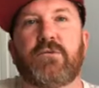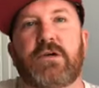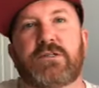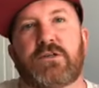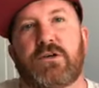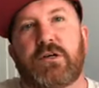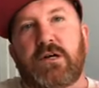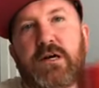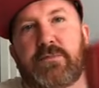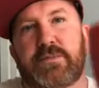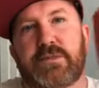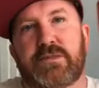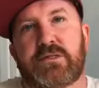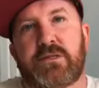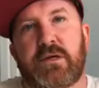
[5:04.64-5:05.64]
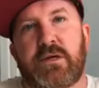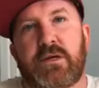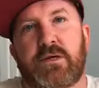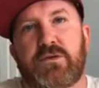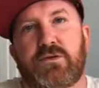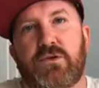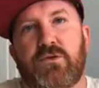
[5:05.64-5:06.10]
raise our cups
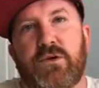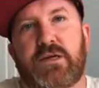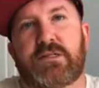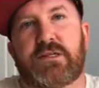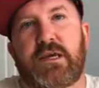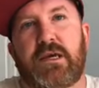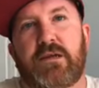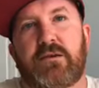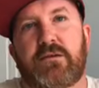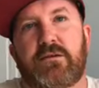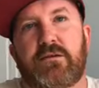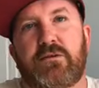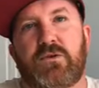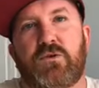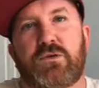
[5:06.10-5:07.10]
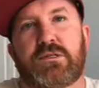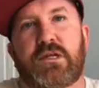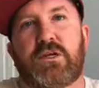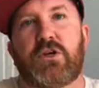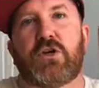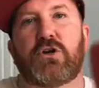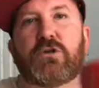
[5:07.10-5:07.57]
To Grace Ann, who is a
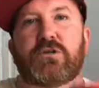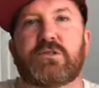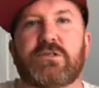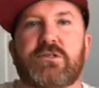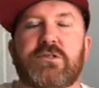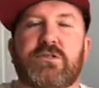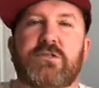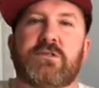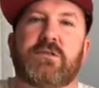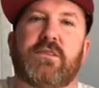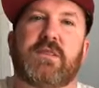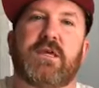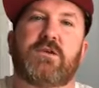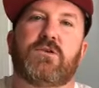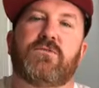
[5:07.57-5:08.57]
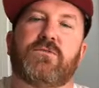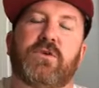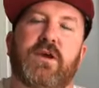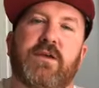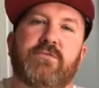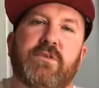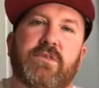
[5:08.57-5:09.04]
nurse, thank you for
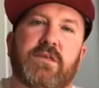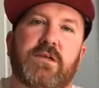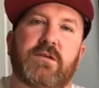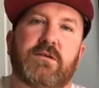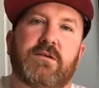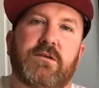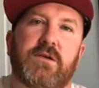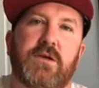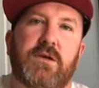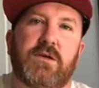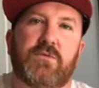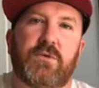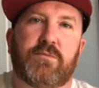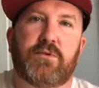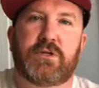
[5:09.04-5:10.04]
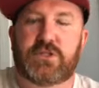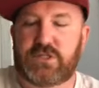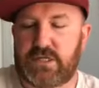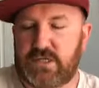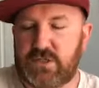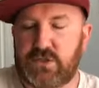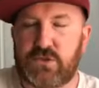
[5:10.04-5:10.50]
everything. We
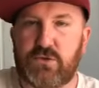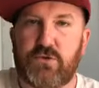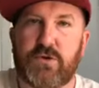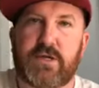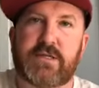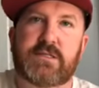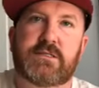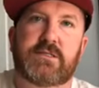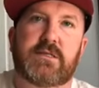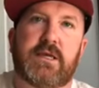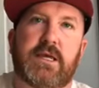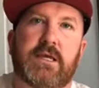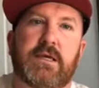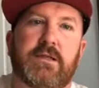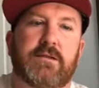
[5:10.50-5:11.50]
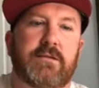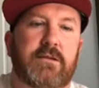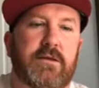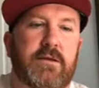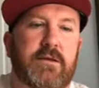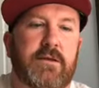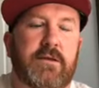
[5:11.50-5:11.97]
appreciate you, Grace Ann.
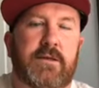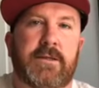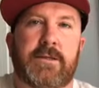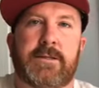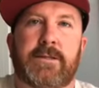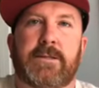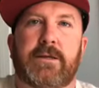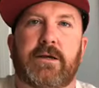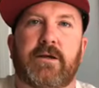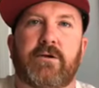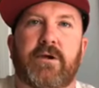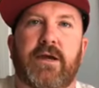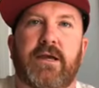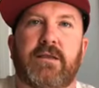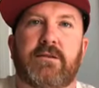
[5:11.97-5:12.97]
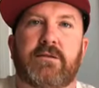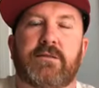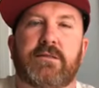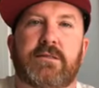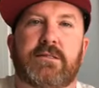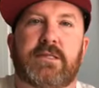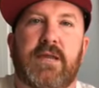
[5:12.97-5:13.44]
All right,
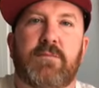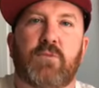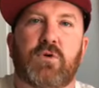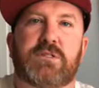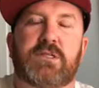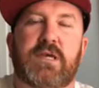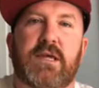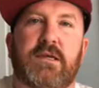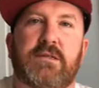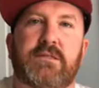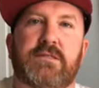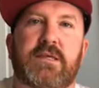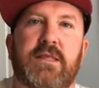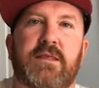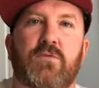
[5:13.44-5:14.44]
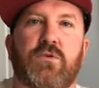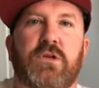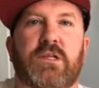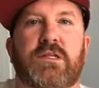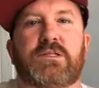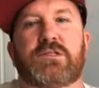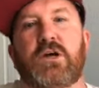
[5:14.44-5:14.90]
10 more seconds, and then we're going
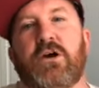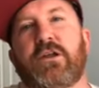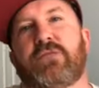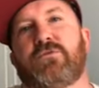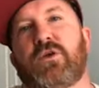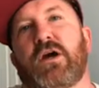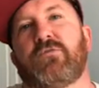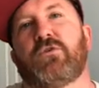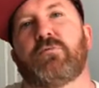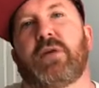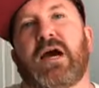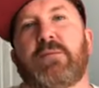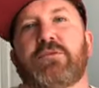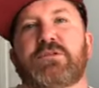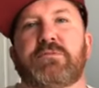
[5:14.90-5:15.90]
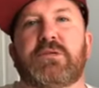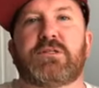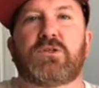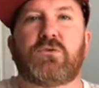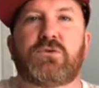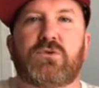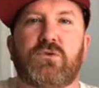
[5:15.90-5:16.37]
to get started. If you have your Bibles, please
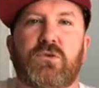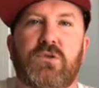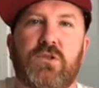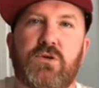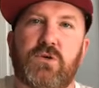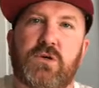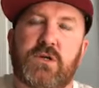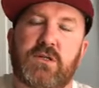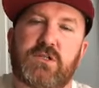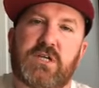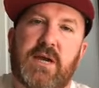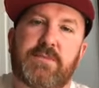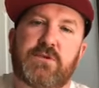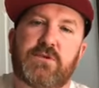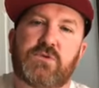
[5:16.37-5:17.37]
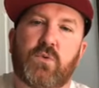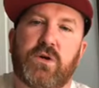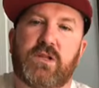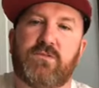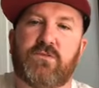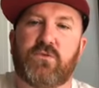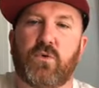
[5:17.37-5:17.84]
go to Luke chapter
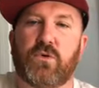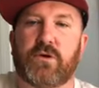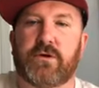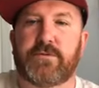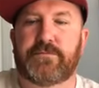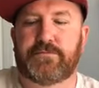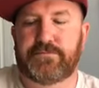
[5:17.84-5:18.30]
24.